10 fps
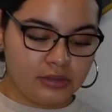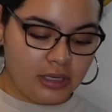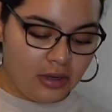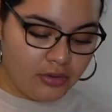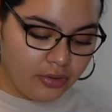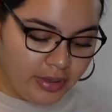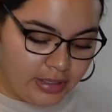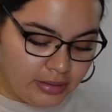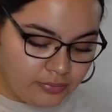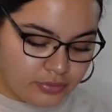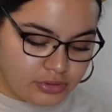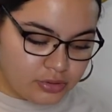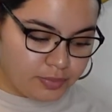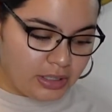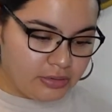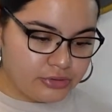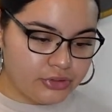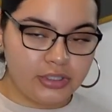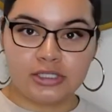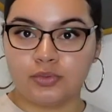I'll go ahead and finish the brow, show
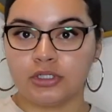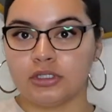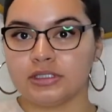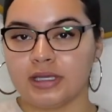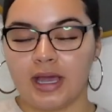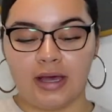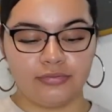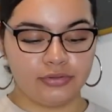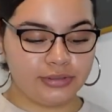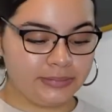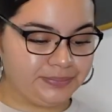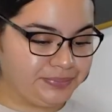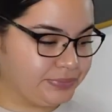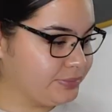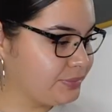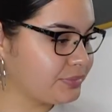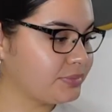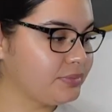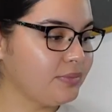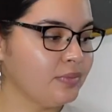you guys what it looks like after.
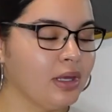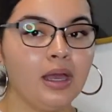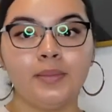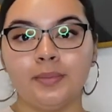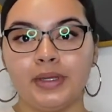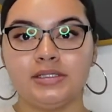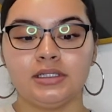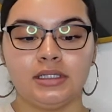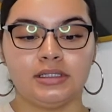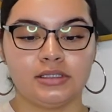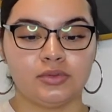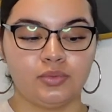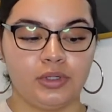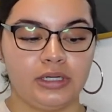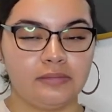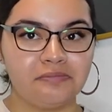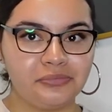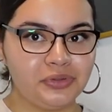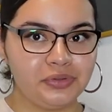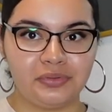But basically this is what
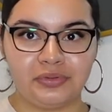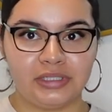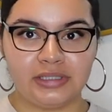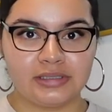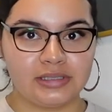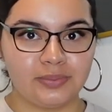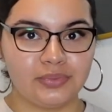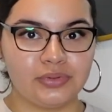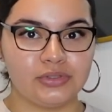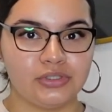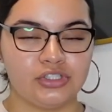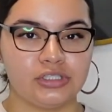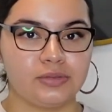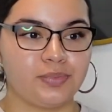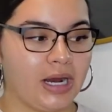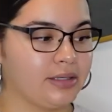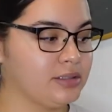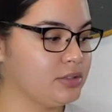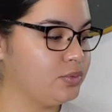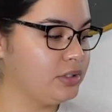you need simple to just
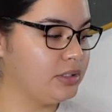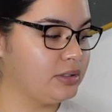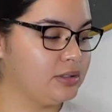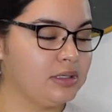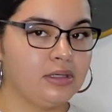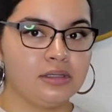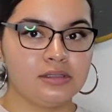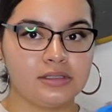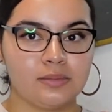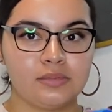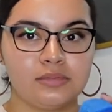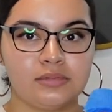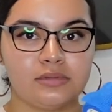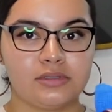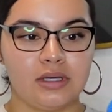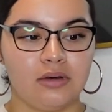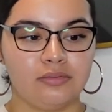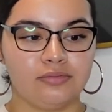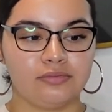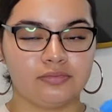practice with. Some
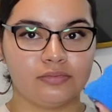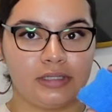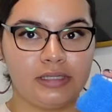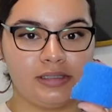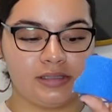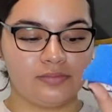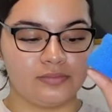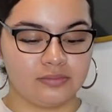self-adhesive